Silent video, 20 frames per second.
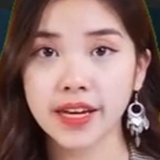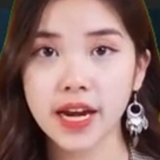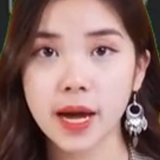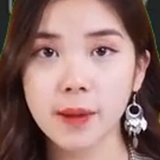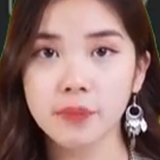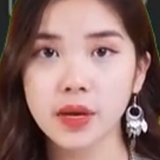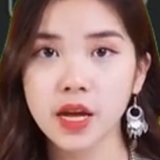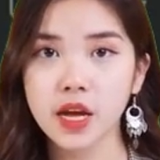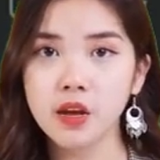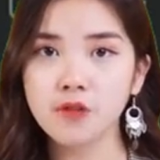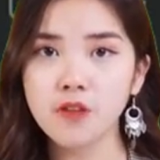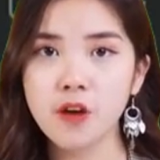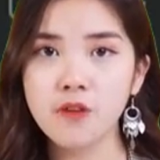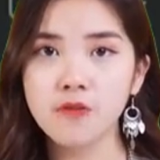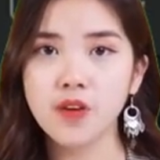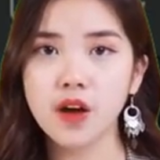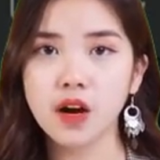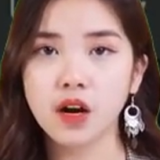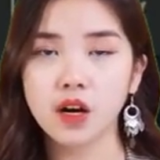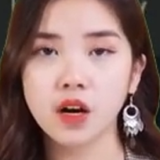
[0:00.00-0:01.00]
I prefer
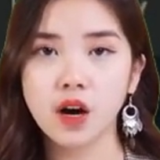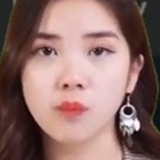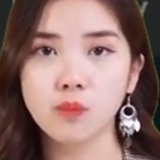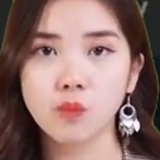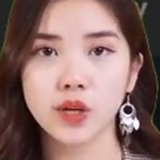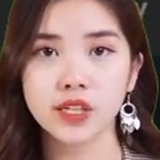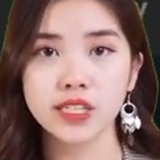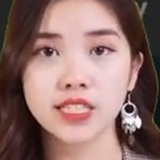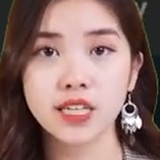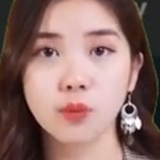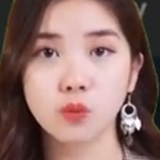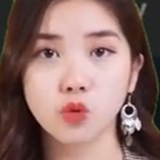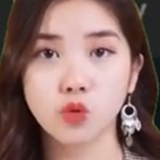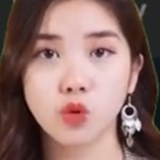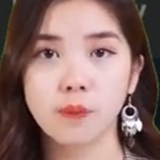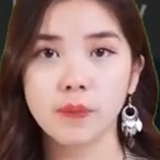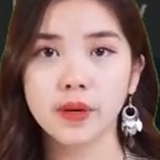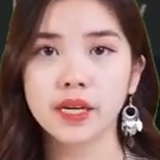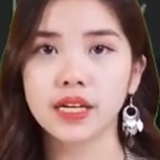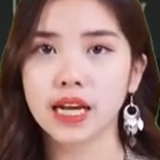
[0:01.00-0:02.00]
to put on a pair
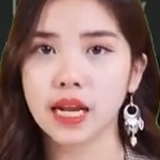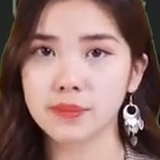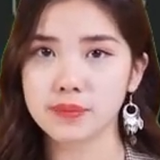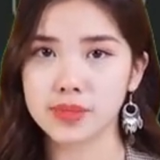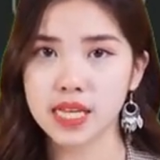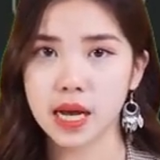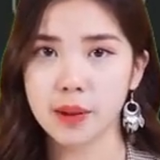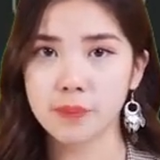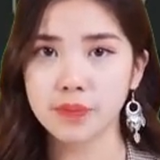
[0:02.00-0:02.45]
of colorful